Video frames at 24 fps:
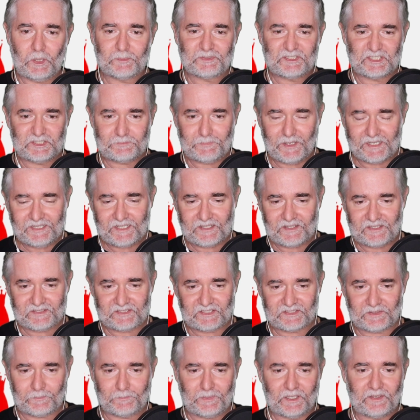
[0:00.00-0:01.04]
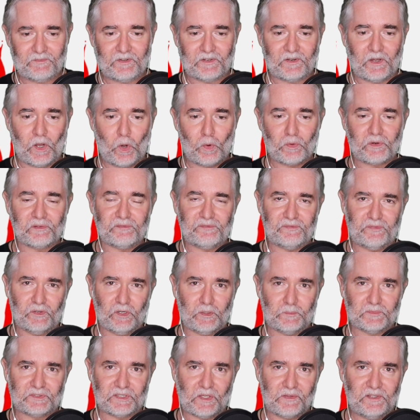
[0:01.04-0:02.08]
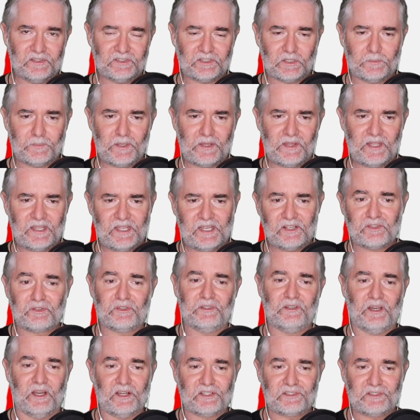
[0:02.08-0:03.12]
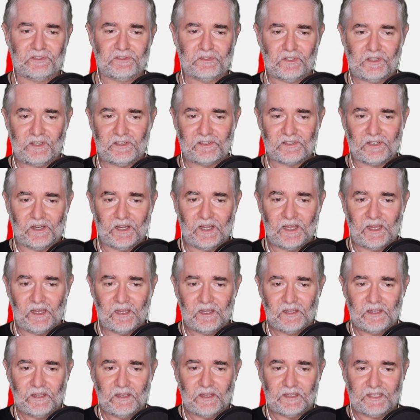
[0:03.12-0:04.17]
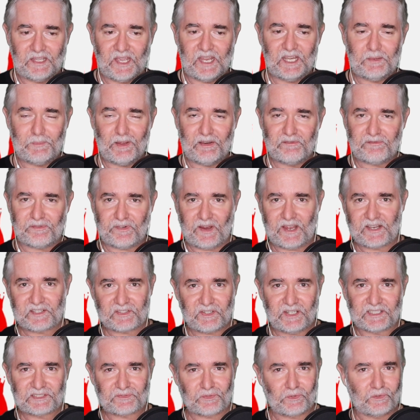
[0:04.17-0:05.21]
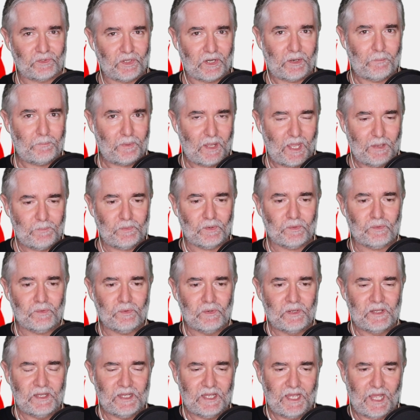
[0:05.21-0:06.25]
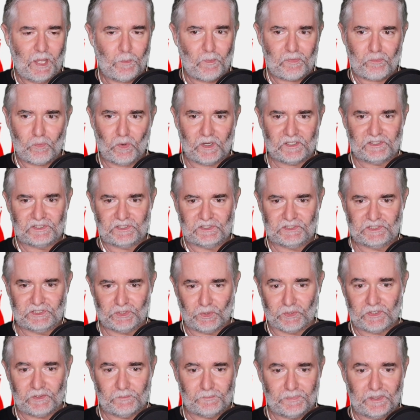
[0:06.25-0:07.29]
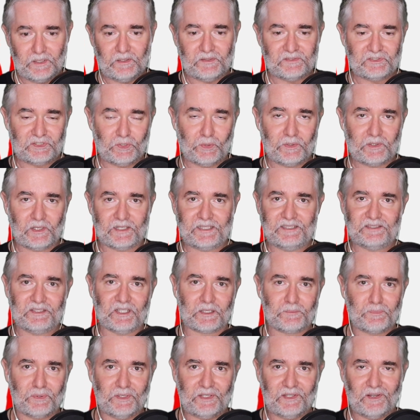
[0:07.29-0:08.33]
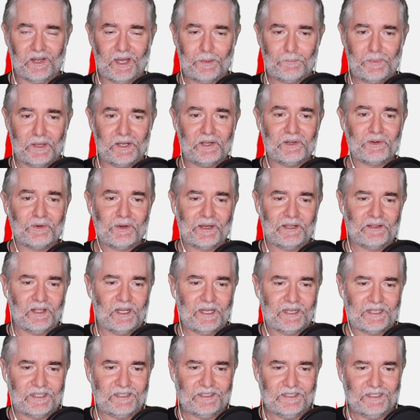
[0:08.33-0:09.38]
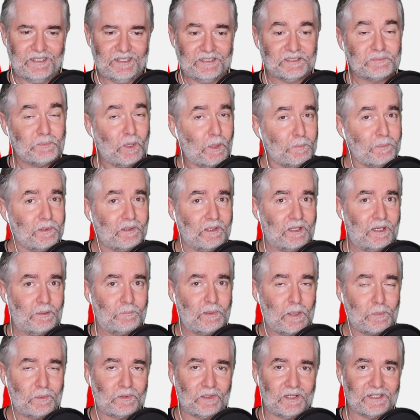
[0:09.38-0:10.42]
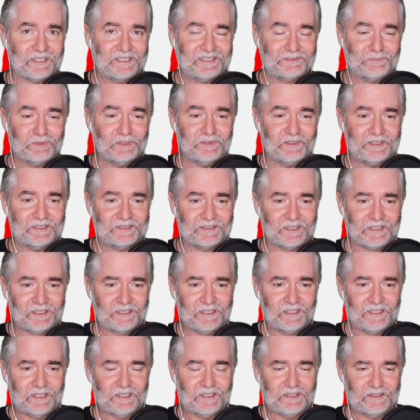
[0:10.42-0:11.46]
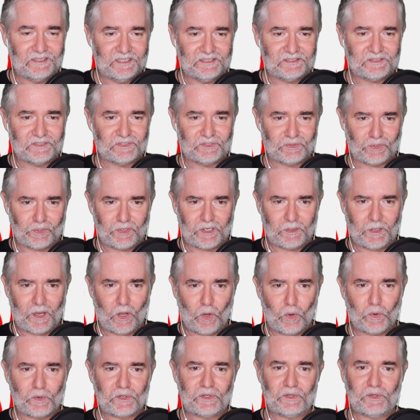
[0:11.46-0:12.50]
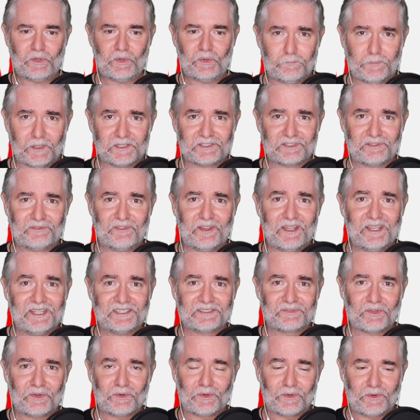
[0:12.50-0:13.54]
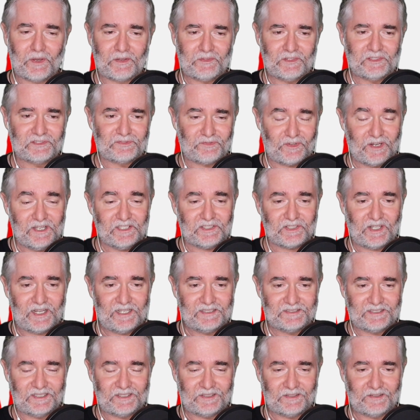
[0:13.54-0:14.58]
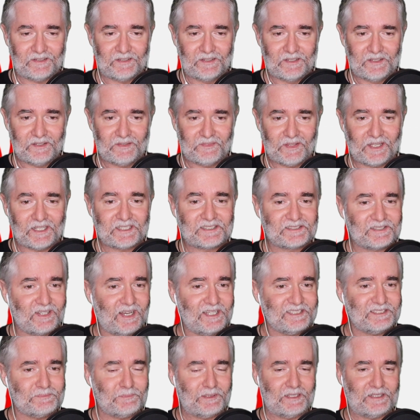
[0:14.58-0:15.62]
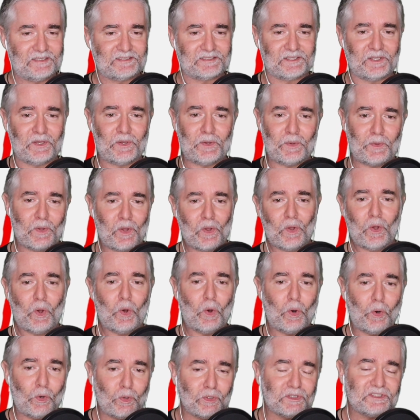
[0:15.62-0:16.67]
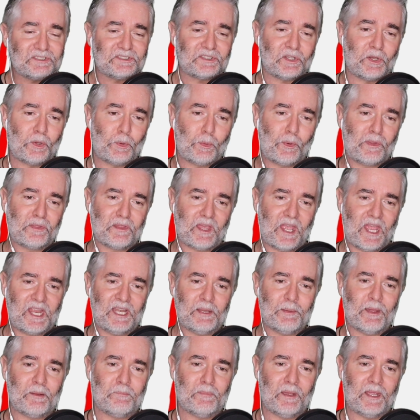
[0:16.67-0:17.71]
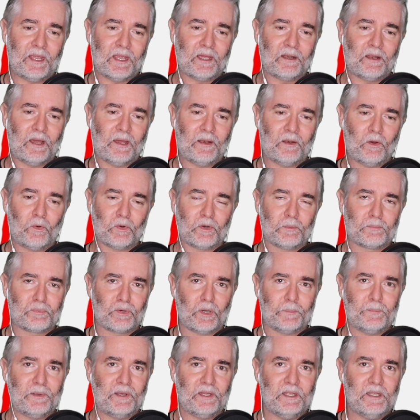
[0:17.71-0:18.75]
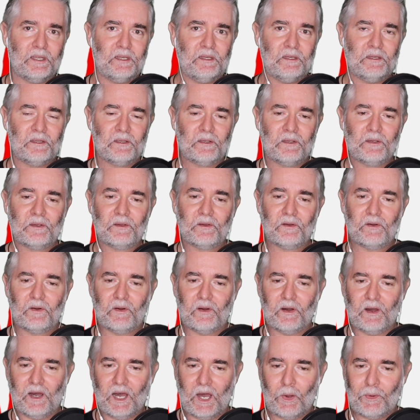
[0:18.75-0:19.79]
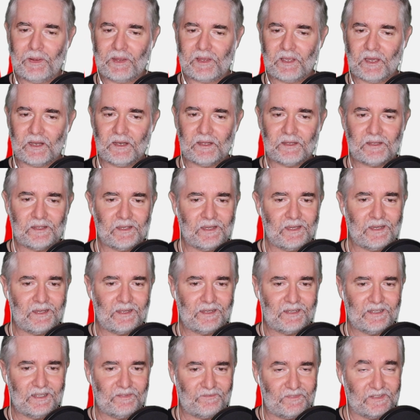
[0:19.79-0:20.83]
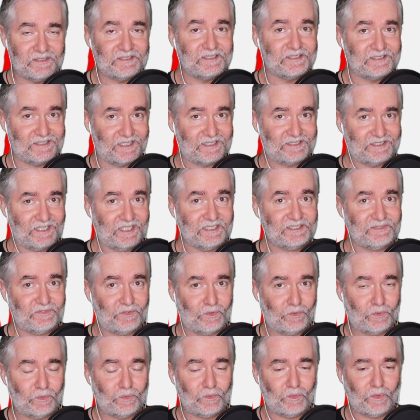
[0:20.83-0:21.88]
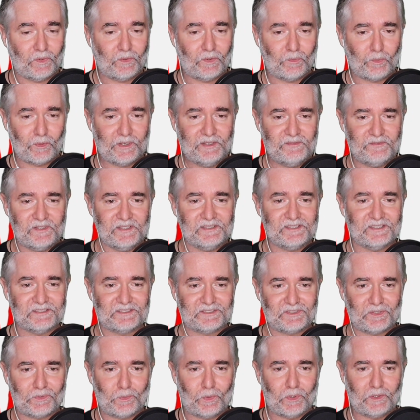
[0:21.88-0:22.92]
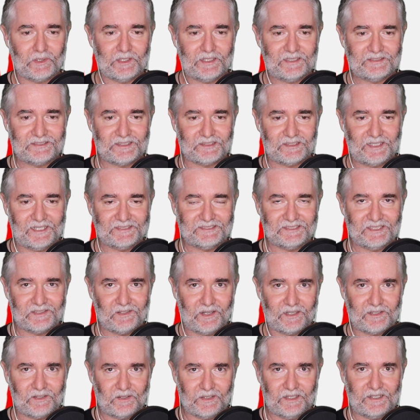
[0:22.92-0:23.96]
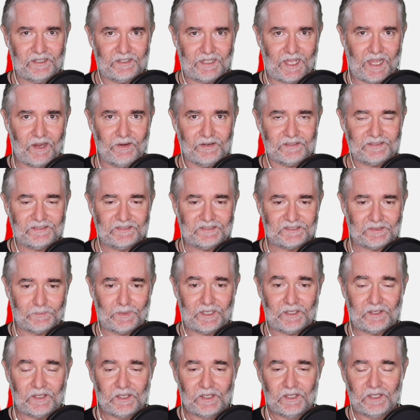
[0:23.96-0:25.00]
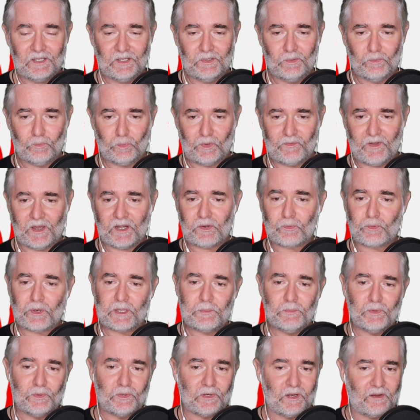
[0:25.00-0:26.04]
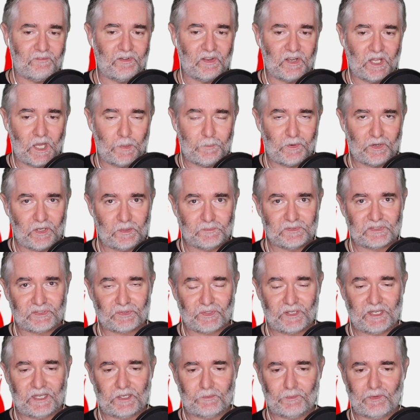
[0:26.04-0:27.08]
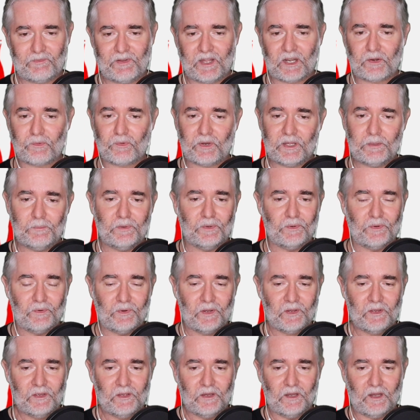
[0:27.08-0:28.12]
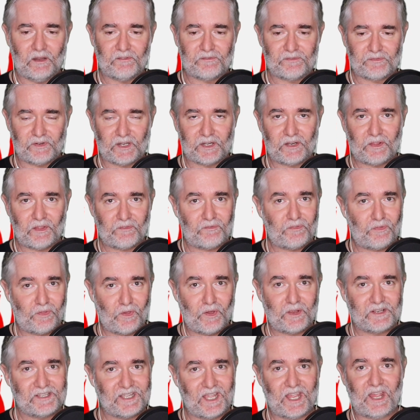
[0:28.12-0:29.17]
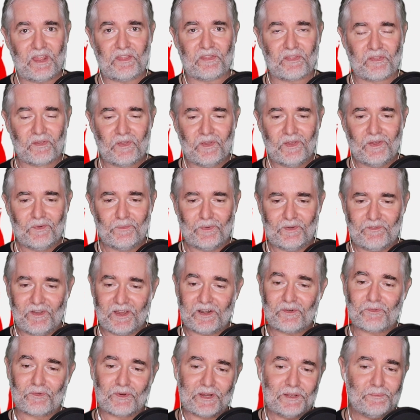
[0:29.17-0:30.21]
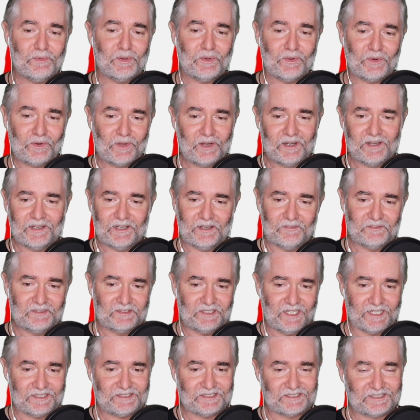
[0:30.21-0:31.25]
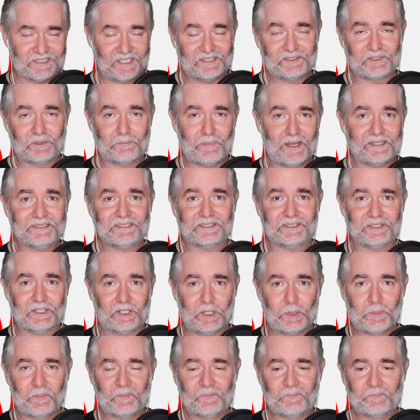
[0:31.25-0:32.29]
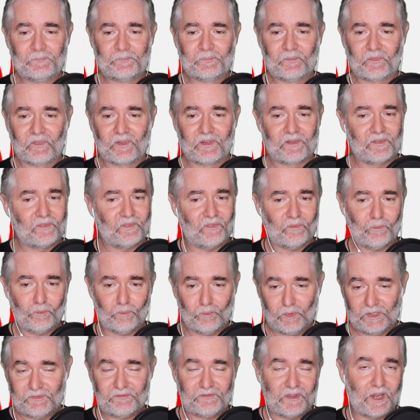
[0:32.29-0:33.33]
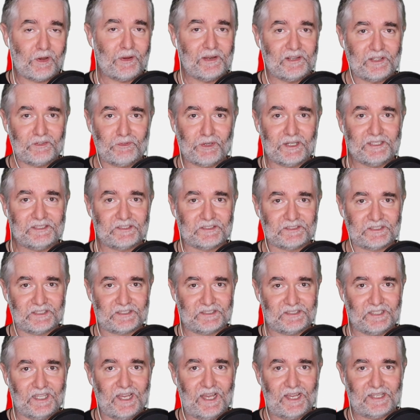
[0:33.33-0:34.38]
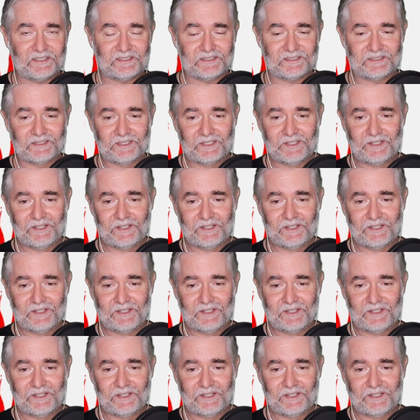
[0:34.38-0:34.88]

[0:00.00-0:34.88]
I'm suspecting this is a bit of an older film, so this could be the introduction to the entire Candyman franchise for a lot of people. And with what Jordan Peele is doing, like, he's got a pretty high pedigree, like, he's popular, people like his movies, this could draw in a whole new bunch of fans for this franchise, and that excites me. So also, with Candyman being an older property, are we gonna get, if this is successful, revisits to all these classic iconic characters? I mean, we've had a reboot of A Nightmare on Elm Street, we've had a reboot of Friday the 13th, we've had a reboot of Texas Chainsaw Massacre, with varying degrees of success.